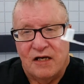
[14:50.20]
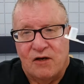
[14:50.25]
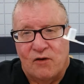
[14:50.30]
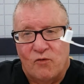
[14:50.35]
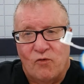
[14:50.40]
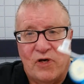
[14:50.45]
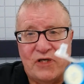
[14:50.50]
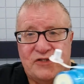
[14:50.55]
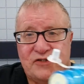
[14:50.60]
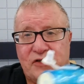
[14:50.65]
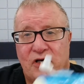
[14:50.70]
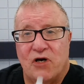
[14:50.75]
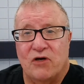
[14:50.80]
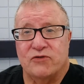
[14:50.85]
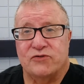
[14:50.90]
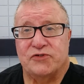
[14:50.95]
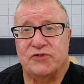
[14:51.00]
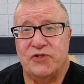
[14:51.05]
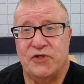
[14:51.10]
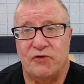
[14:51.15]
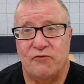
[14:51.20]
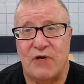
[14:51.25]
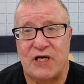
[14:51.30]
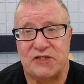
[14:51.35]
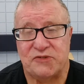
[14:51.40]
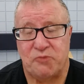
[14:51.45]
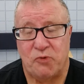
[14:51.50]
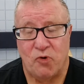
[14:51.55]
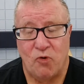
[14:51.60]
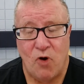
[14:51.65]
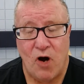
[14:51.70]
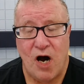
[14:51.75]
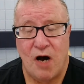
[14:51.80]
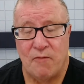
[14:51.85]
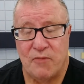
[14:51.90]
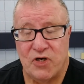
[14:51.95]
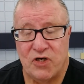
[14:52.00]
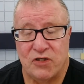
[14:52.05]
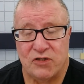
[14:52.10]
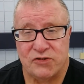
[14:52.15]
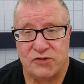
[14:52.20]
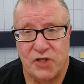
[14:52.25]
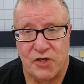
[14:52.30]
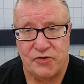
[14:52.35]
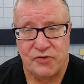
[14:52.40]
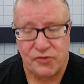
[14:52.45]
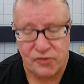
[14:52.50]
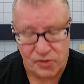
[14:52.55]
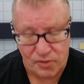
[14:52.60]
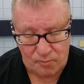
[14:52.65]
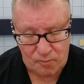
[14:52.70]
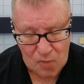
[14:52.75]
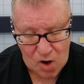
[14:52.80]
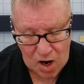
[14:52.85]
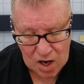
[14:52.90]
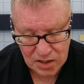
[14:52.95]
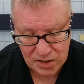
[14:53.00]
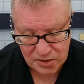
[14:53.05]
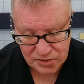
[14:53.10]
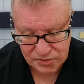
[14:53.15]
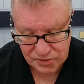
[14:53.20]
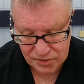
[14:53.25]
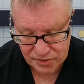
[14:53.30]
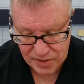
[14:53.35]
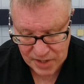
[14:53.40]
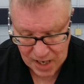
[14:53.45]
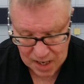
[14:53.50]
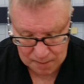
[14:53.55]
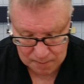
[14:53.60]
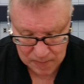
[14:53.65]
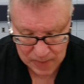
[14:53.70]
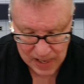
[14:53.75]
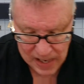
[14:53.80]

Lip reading: which goes to your respirometer so you can monitor them.